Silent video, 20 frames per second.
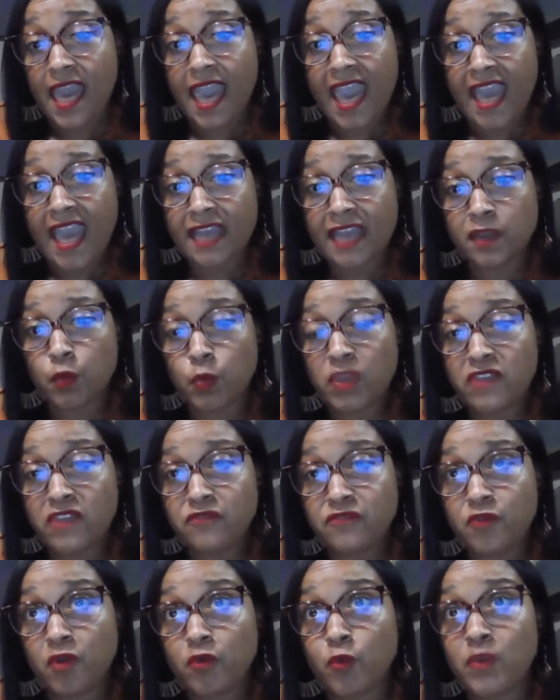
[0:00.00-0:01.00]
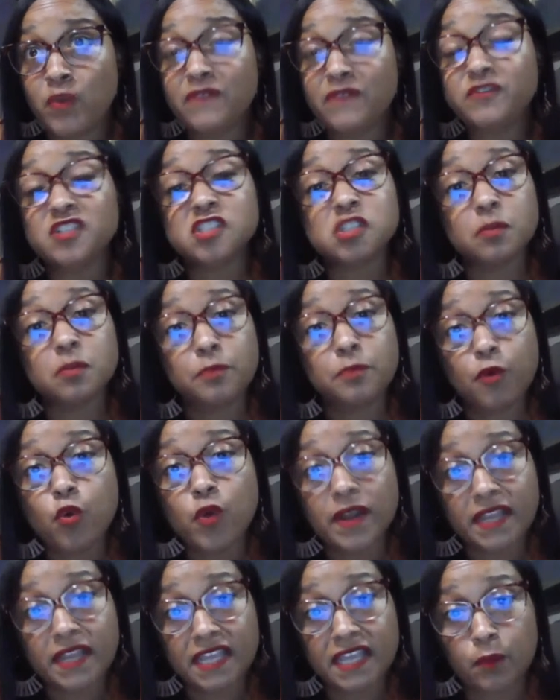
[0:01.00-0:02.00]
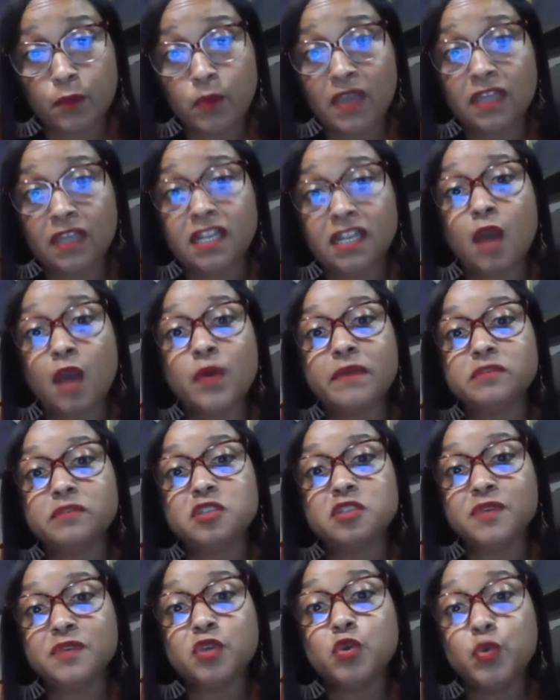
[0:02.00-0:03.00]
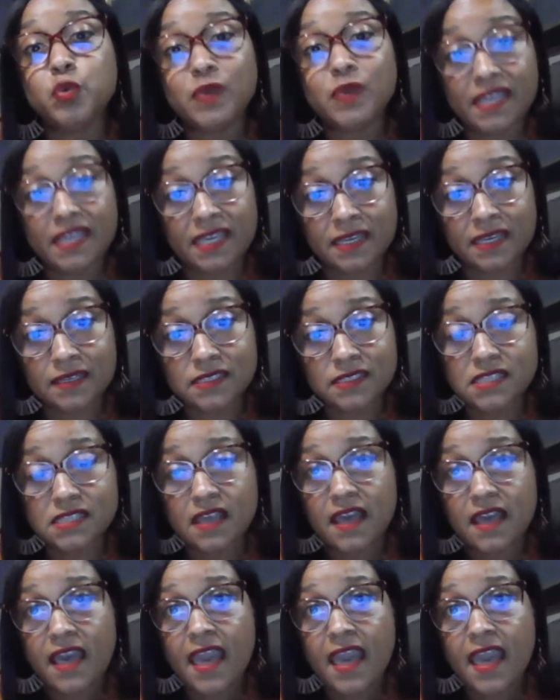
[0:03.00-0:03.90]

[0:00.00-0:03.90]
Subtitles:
And we've just support him. We allow him to be who he is.